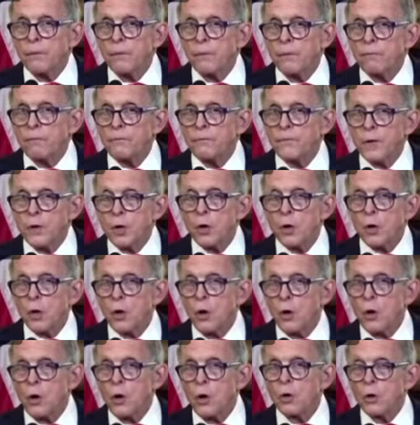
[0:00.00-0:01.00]
fear
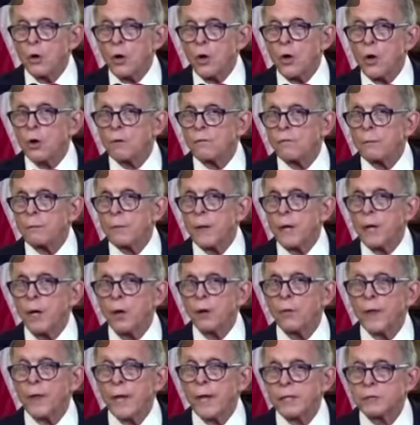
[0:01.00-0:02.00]
all along from the
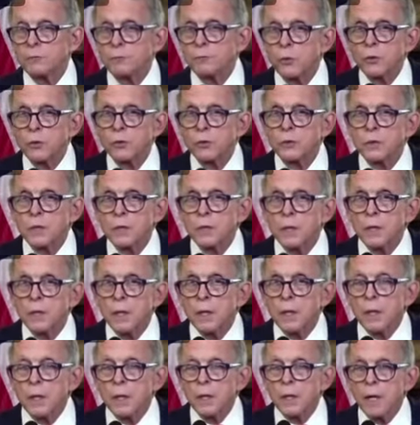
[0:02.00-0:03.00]
health experts,
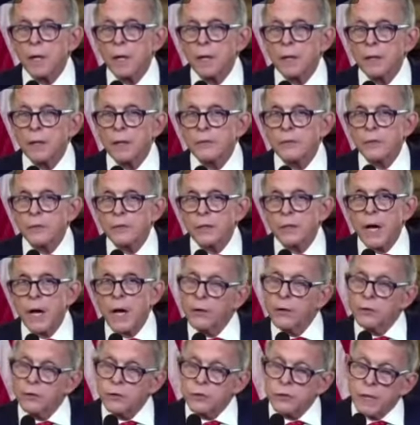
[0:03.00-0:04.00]
at least as I
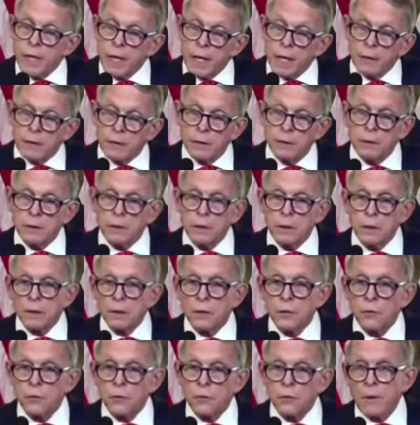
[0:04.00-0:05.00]
understand it,
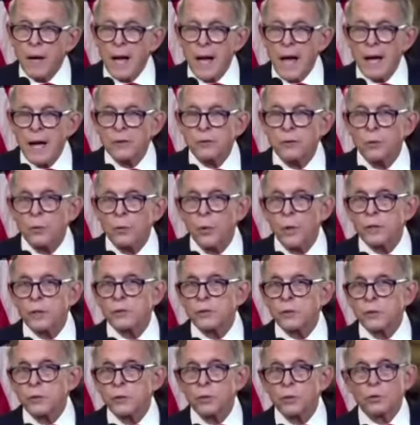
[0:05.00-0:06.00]
going back to when
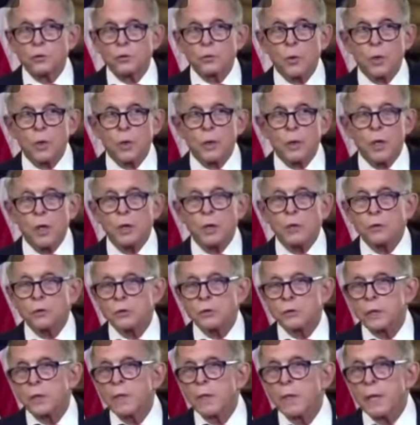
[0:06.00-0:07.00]
schools were closed,
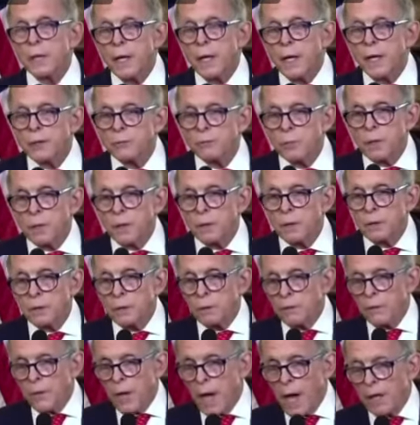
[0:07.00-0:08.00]
has been
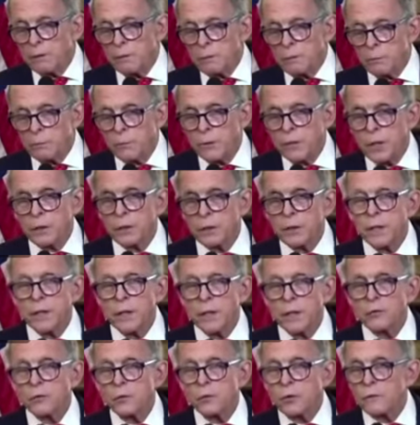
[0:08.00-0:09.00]
that particularly
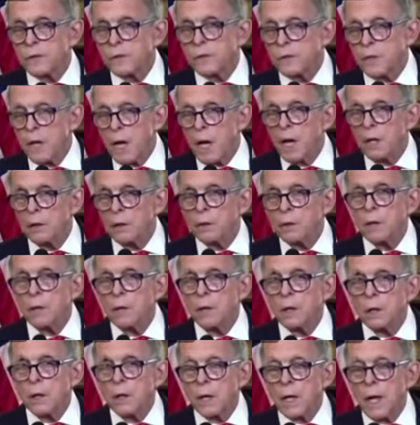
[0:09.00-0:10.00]
kids over 10
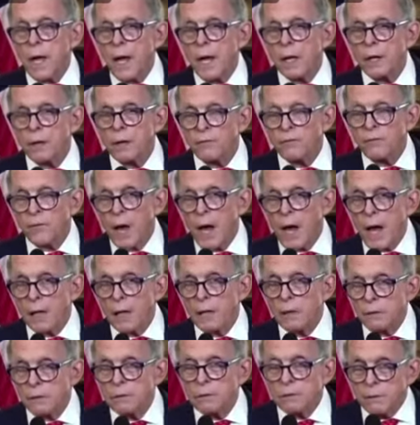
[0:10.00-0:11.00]
can, in fact,
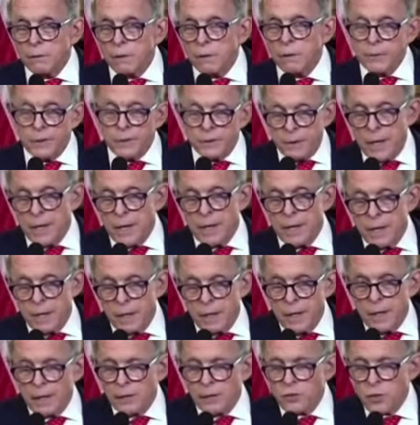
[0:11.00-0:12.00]

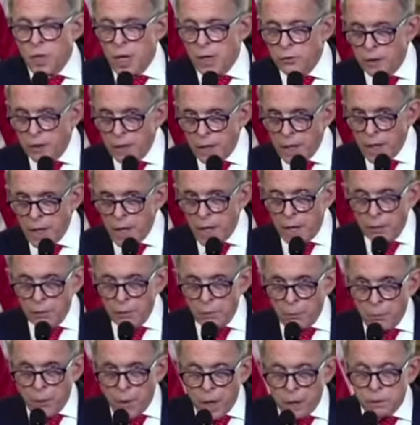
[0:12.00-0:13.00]
any child can get it,
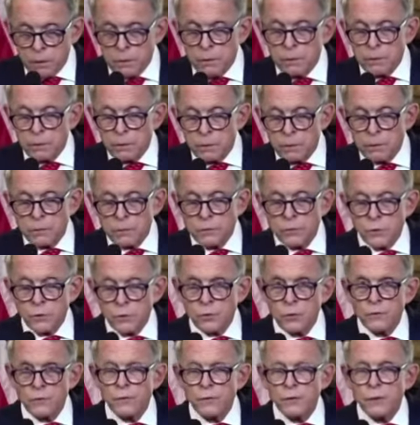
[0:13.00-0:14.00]
but children
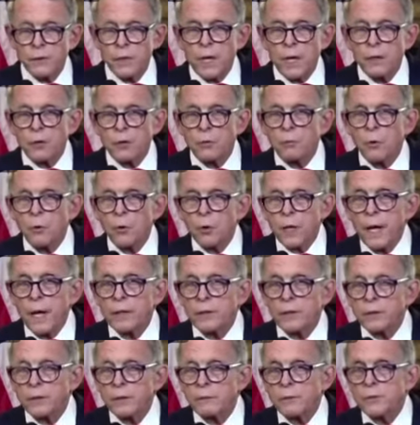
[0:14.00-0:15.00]
over 10 are more
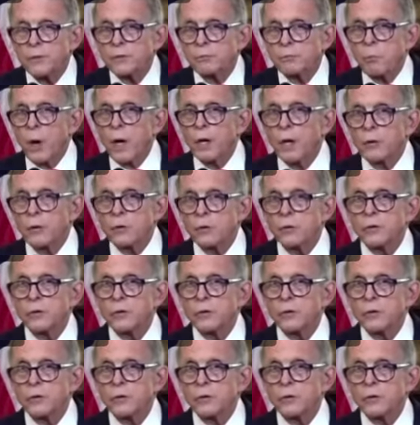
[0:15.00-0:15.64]
likely to be spreaders.